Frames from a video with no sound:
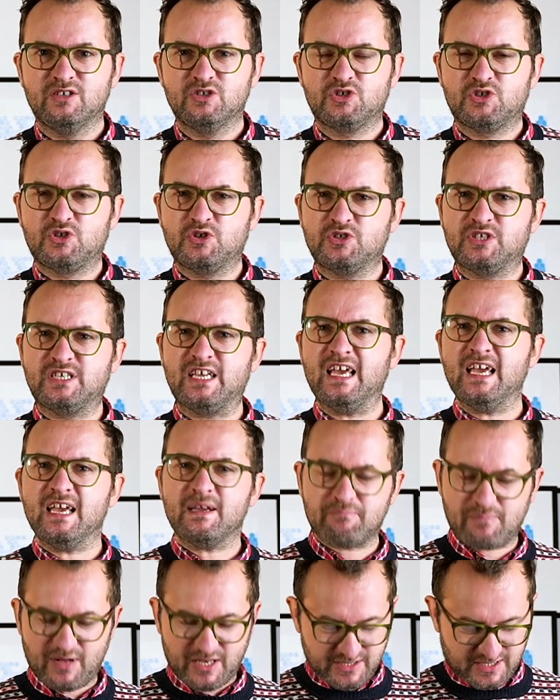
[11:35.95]
to
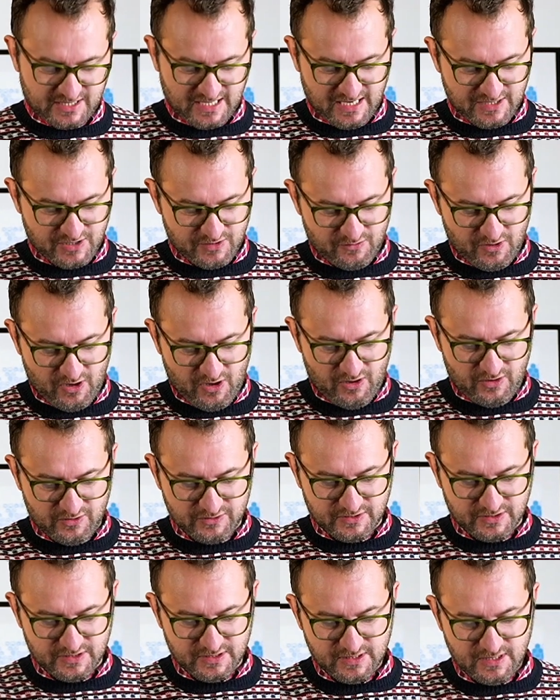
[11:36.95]
take Belshazzar
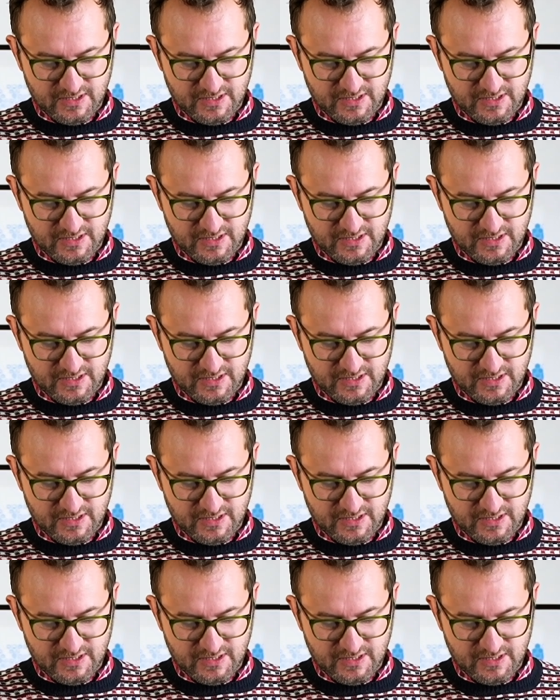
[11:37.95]
on,